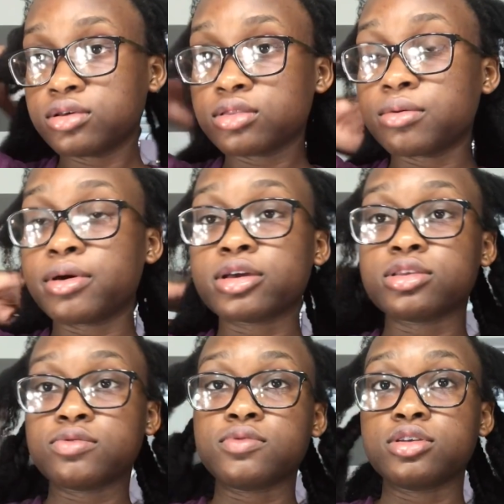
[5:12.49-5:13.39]
The back
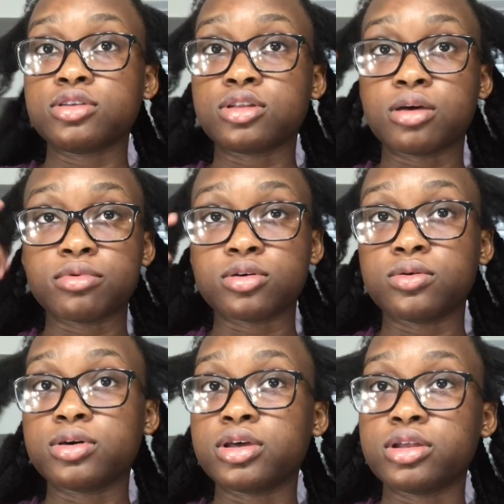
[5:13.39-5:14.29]
is finished. Now I'm gonna
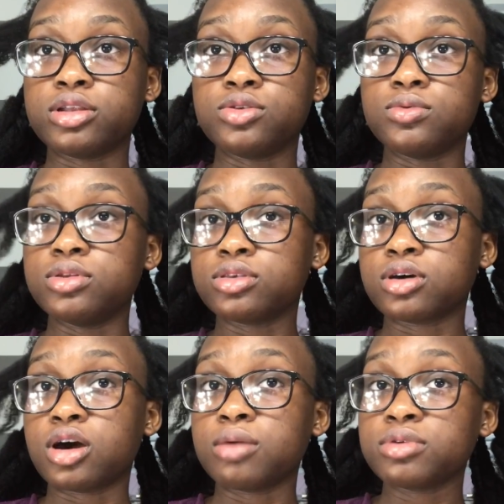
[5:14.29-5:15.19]
go ahead and do the
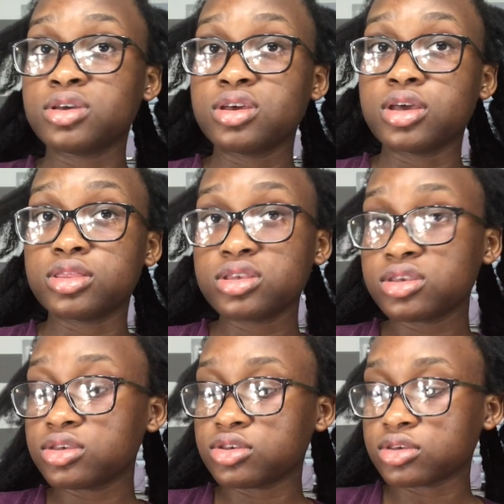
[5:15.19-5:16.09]
top. And this
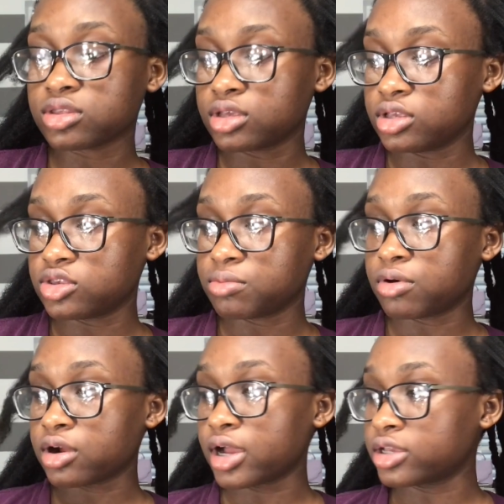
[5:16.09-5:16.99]
is just the easy
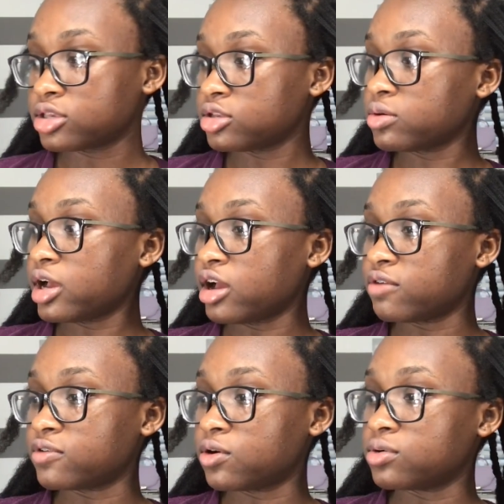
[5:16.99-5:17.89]
part. I still
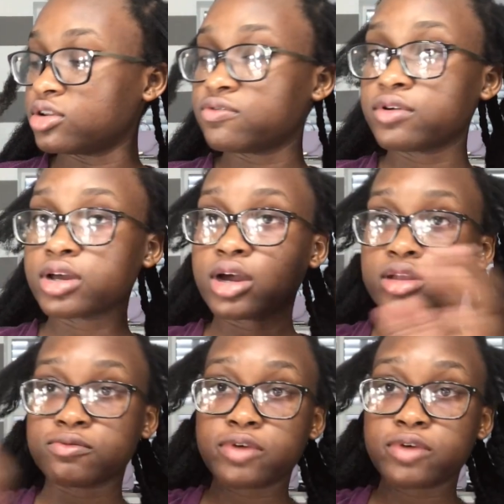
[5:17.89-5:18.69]
have a whole different kind of